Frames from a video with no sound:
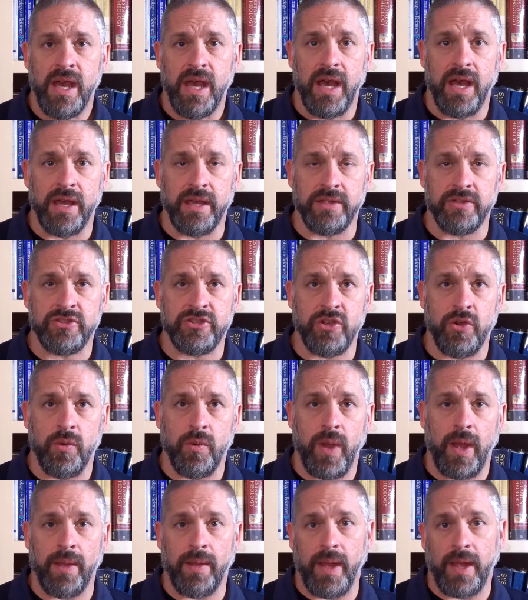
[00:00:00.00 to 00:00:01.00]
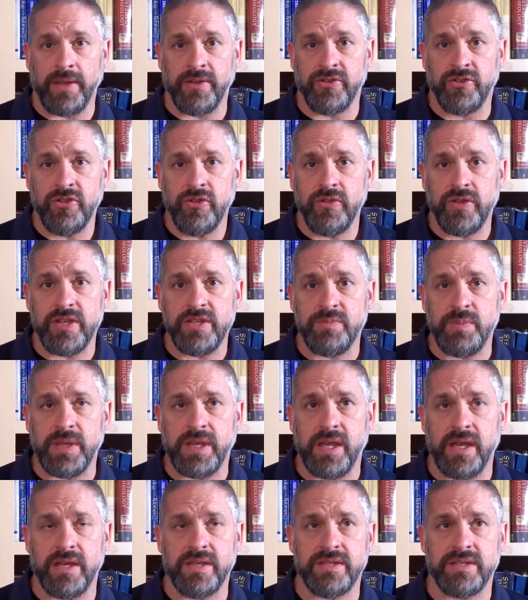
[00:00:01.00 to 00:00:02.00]
I do this
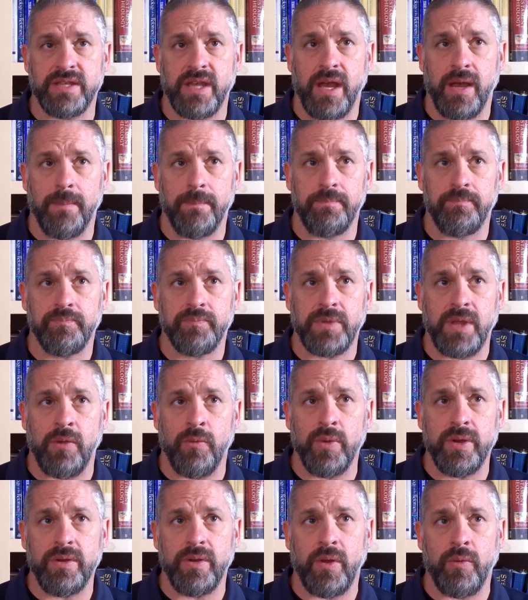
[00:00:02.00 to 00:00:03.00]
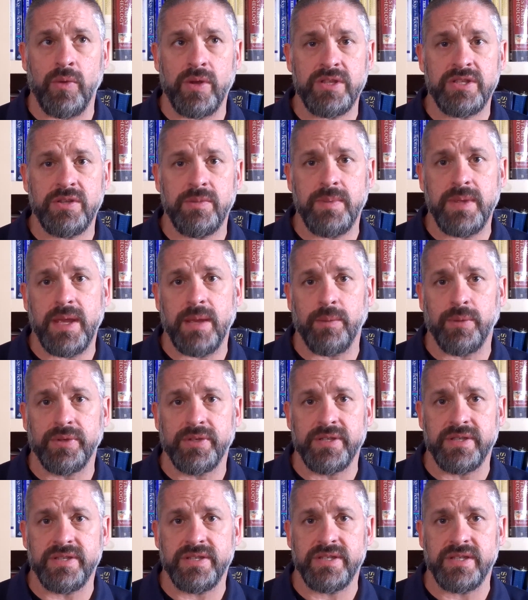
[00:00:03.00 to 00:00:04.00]
because I want us to be able
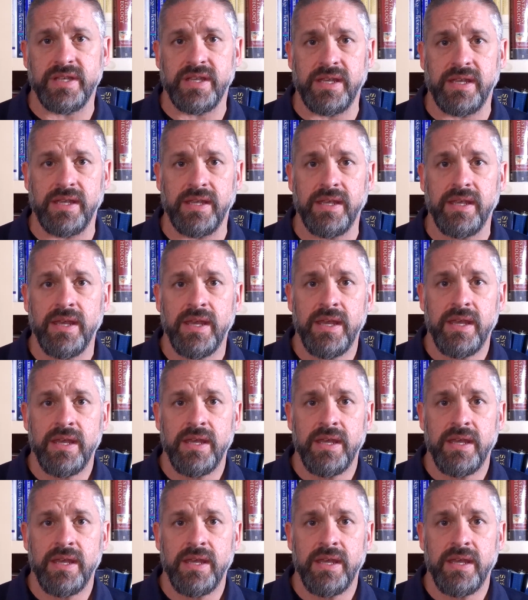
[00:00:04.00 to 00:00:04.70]
to see